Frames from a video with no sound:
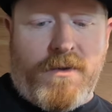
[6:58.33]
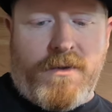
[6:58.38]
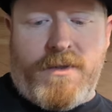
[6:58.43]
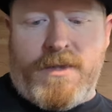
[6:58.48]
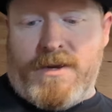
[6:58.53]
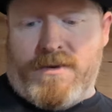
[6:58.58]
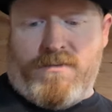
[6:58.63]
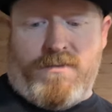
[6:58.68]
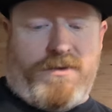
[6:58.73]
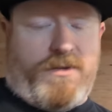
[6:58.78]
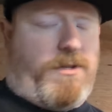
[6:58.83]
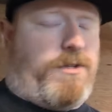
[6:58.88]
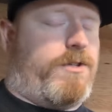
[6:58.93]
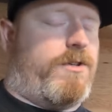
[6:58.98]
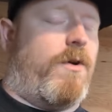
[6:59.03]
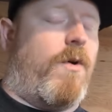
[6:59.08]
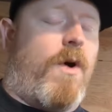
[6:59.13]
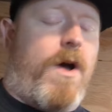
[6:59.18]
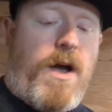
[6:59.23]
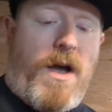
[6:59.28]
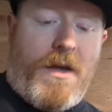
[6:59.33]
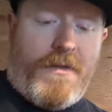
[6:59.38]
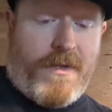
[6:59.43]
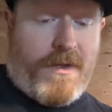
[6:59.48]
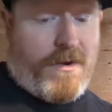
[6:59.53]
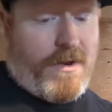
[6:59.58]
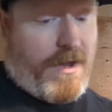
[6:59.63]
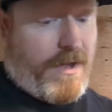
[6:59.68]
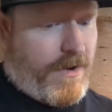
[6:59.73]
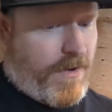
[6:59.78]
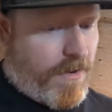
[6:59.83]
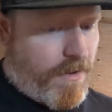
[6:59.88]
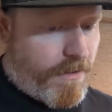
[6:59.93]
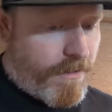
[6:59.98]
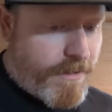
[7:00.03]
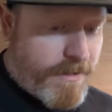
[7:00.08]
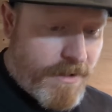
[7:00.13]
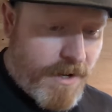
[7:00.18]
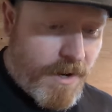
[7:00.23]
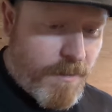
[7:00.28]
and then it was so hot that it had a
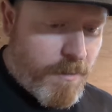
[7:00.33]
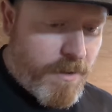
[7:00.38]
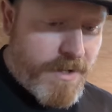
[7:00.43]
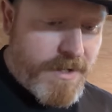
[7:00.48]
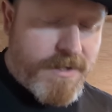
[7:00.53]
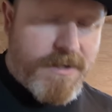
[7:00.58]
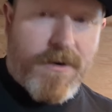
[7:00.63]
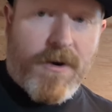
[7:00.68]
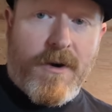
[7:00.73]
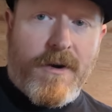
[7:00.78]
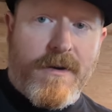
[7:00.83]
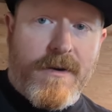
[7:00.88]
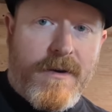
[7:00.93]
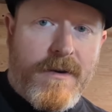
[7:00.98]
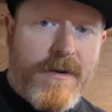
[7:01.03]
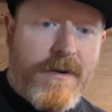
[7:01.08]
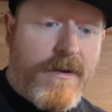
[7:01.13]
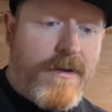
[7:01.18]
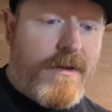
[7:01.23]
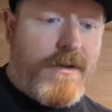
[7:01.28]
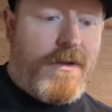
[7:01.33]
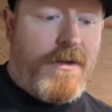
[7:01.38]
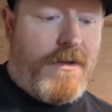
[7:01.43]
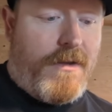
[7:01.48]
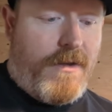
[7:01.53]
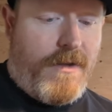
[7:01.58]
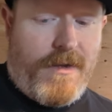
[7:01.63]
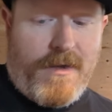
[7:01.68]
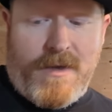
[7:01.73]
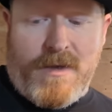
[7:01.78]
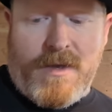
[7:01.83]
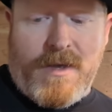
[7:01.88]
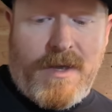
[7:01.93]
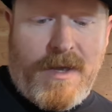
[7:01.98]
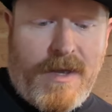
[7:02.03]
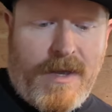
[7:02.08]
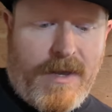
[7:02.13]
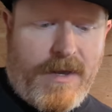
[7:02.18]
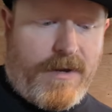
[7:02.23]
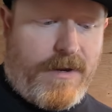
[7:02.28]
hard time restarting.
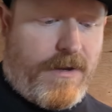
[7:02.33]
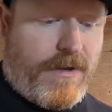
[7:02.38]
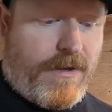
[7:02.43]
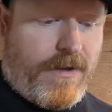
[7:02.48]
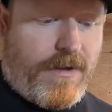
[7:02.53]
And